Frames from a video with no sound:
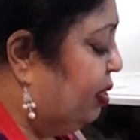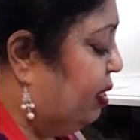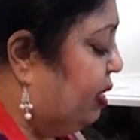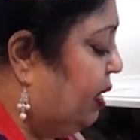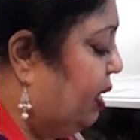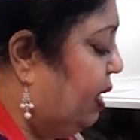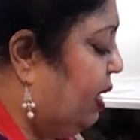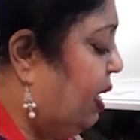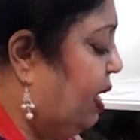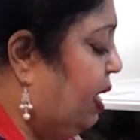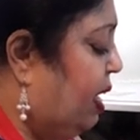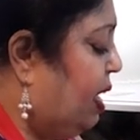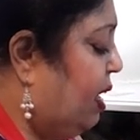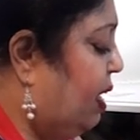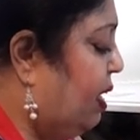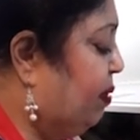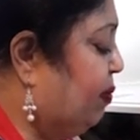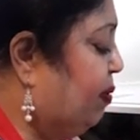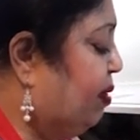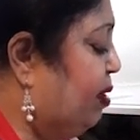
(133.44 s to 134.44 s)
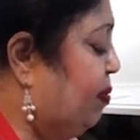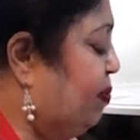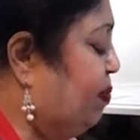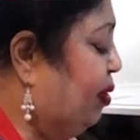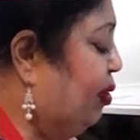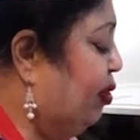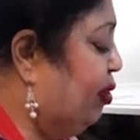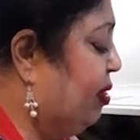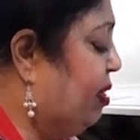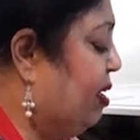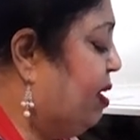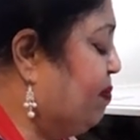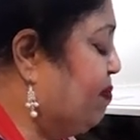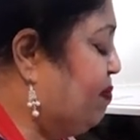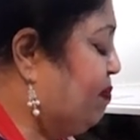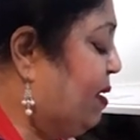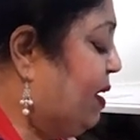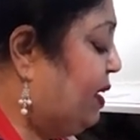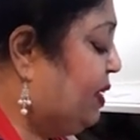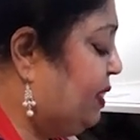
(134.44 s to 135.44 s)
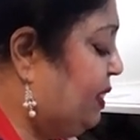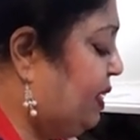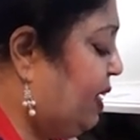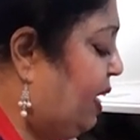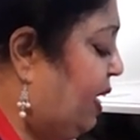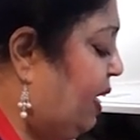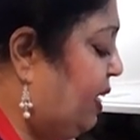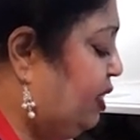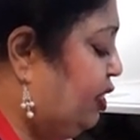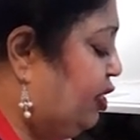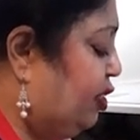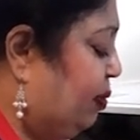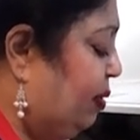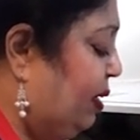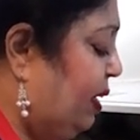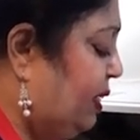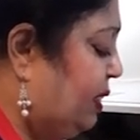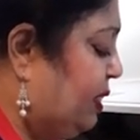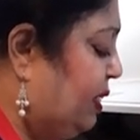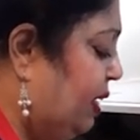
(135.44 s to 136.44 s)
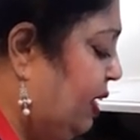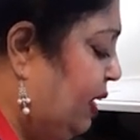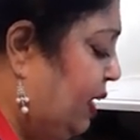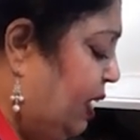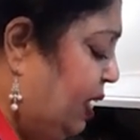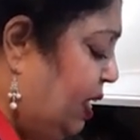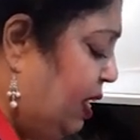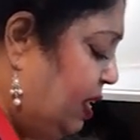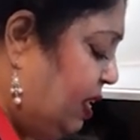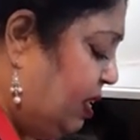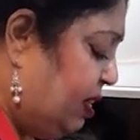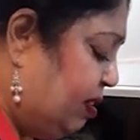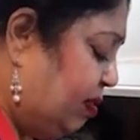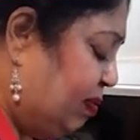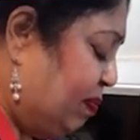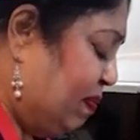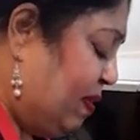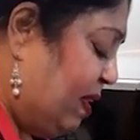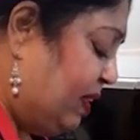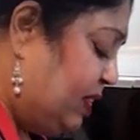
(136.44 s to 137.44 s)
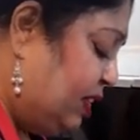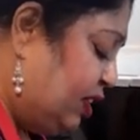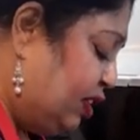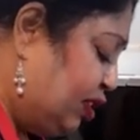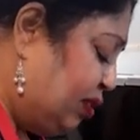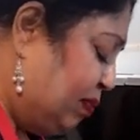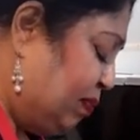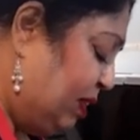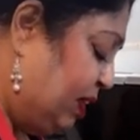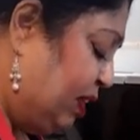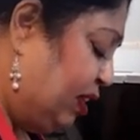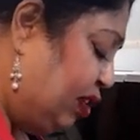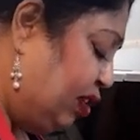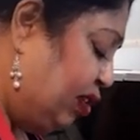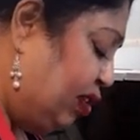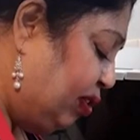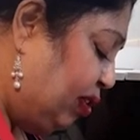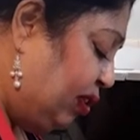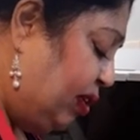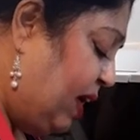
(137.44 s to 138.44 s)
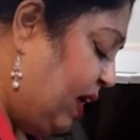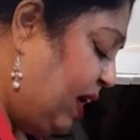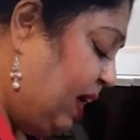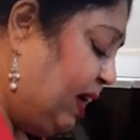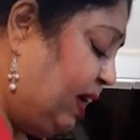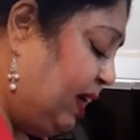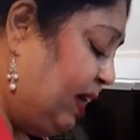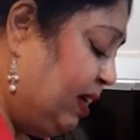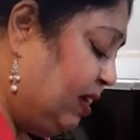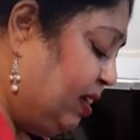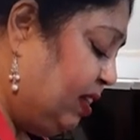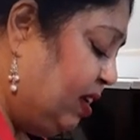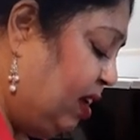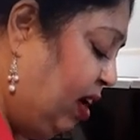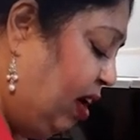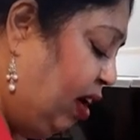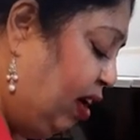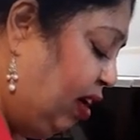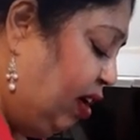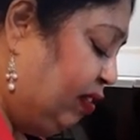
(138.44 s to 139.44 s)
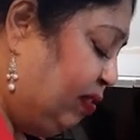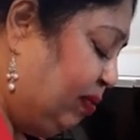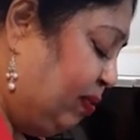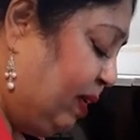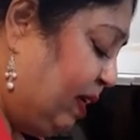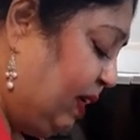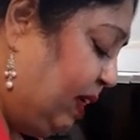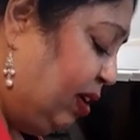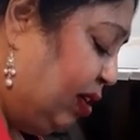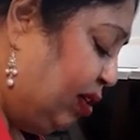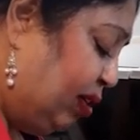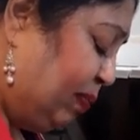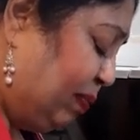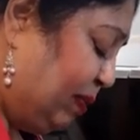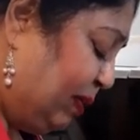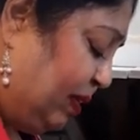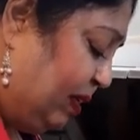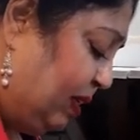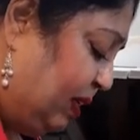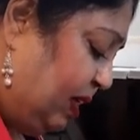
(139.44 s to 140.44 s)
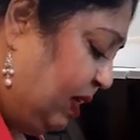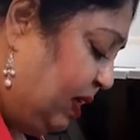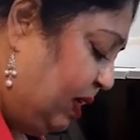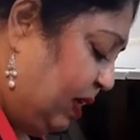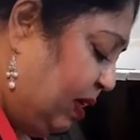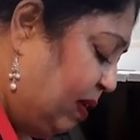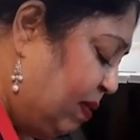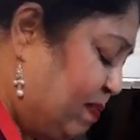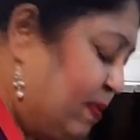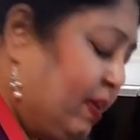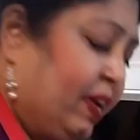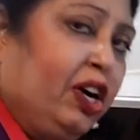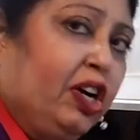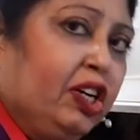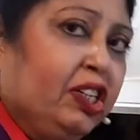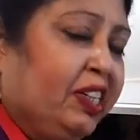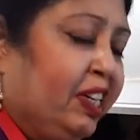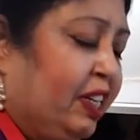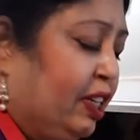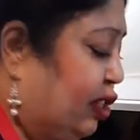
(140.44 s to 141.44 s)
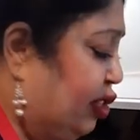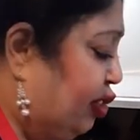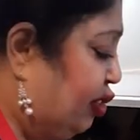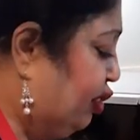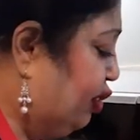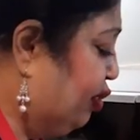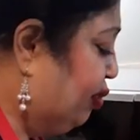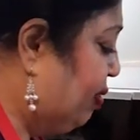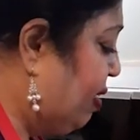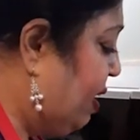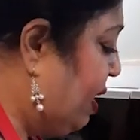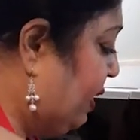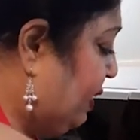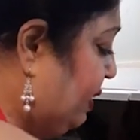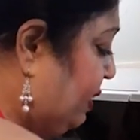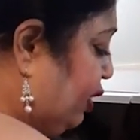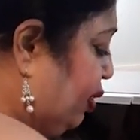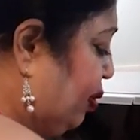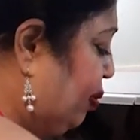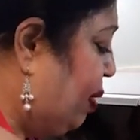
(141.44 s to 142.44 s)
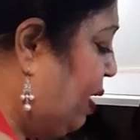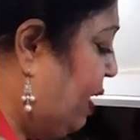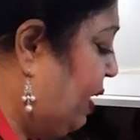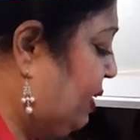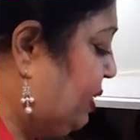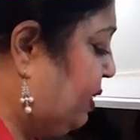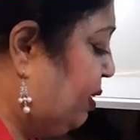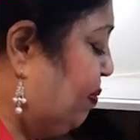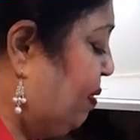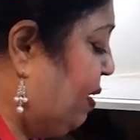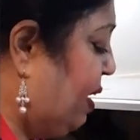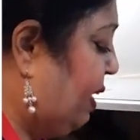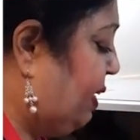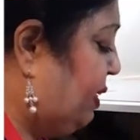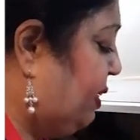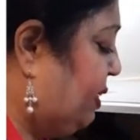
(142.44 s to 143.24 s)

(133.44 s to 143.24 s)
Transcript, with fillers: mug and I'm going to put that batter into it. Now the batter should be no higher than halfway up because it does rise quite a